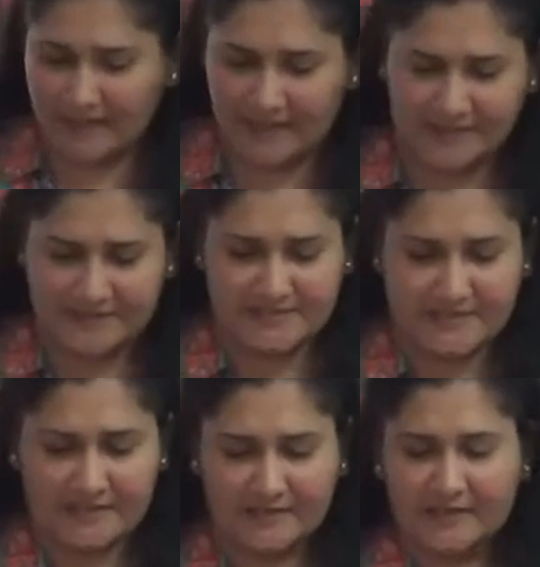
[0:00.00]
And
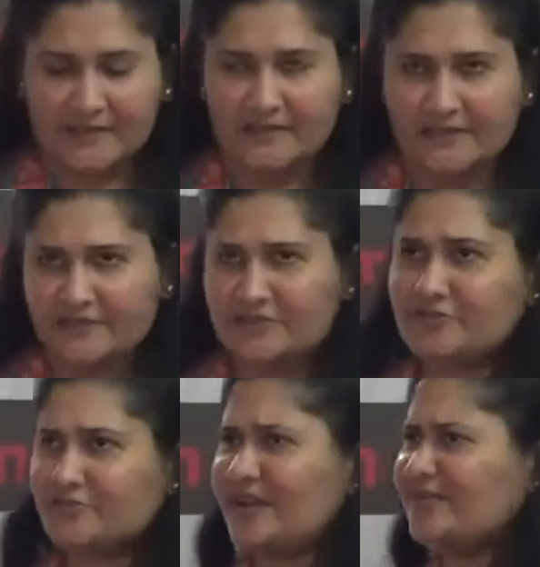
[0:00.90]

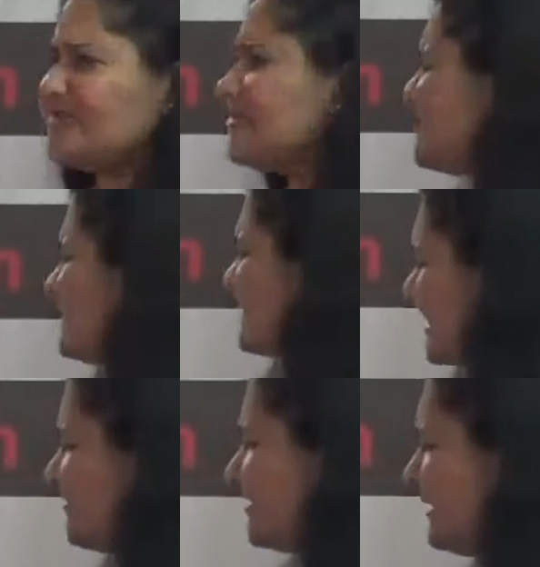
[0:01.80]

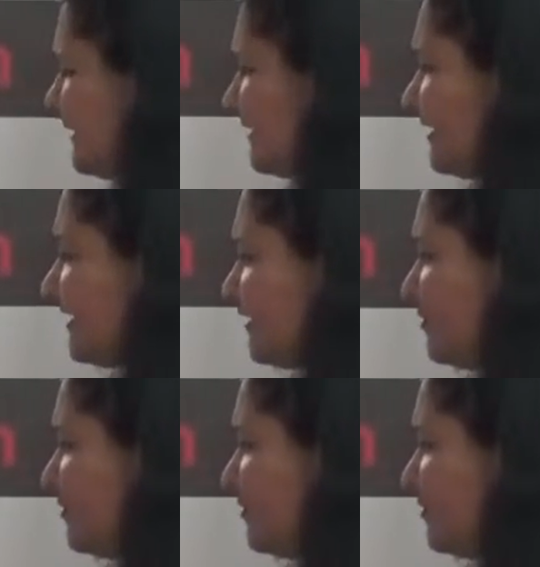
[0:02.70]
2007, I think he